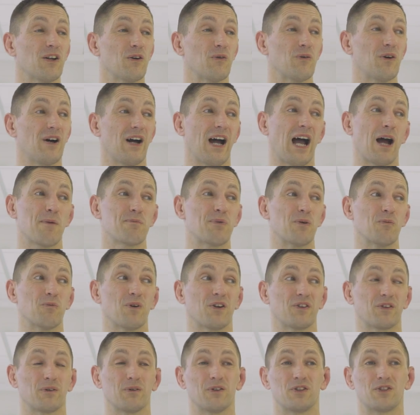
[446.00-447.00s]
What happened
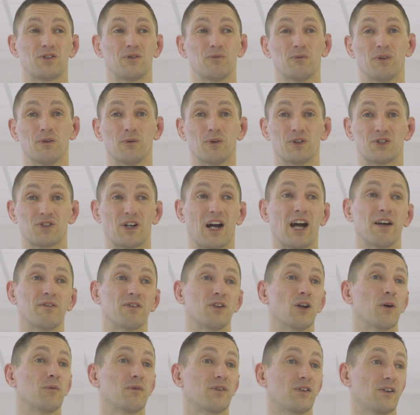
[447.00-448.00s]
was I would, we were
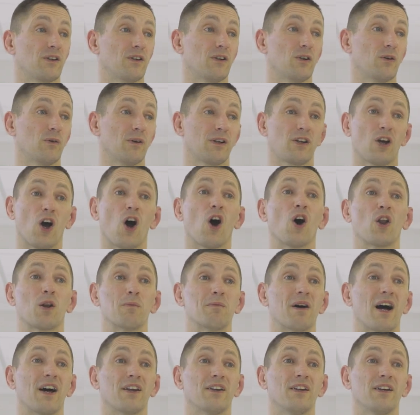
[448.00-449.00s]
driving up to
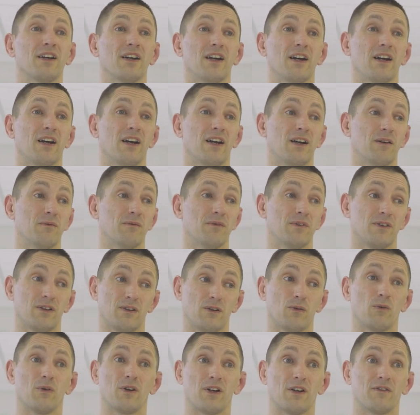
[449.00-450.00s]
Cornerman, um,
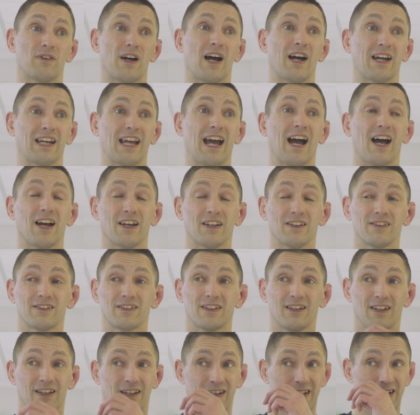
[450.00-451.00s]
one of our guys,
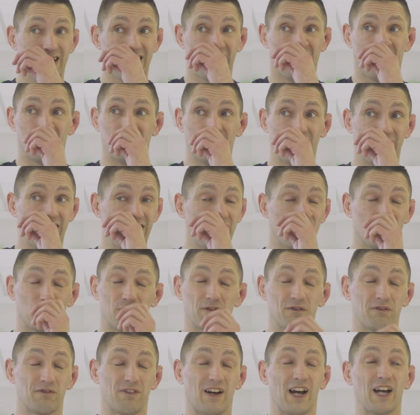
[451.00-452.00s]
and he
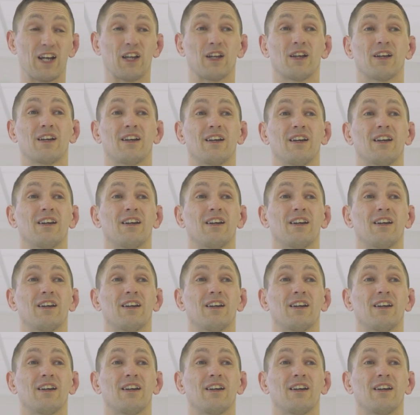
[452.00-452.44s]
couldn't fight.